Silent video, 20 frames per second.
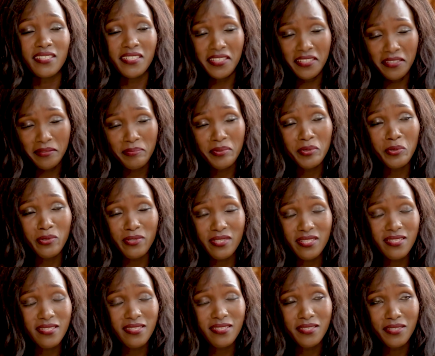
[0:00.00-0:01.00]
Yeah,
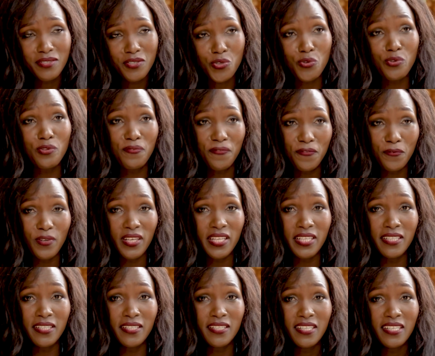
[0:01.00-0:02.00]
because
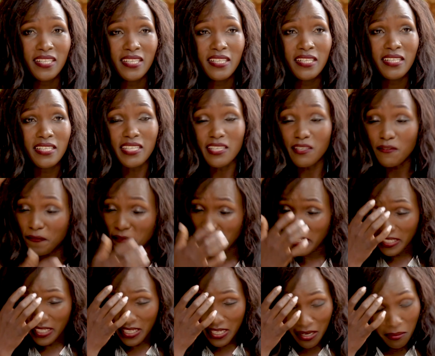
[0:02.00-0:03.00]
truthfully, if
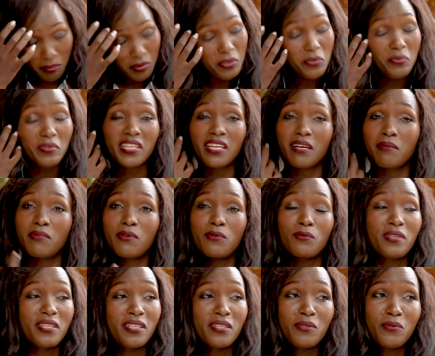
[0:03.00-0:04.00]
I come out when I'm
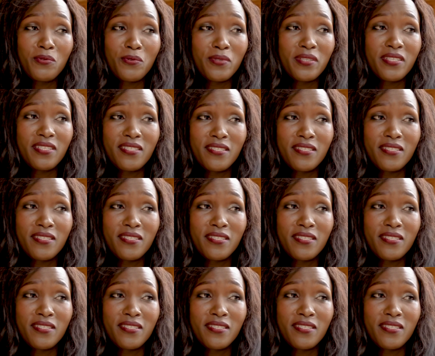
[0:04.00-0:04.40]
looking good,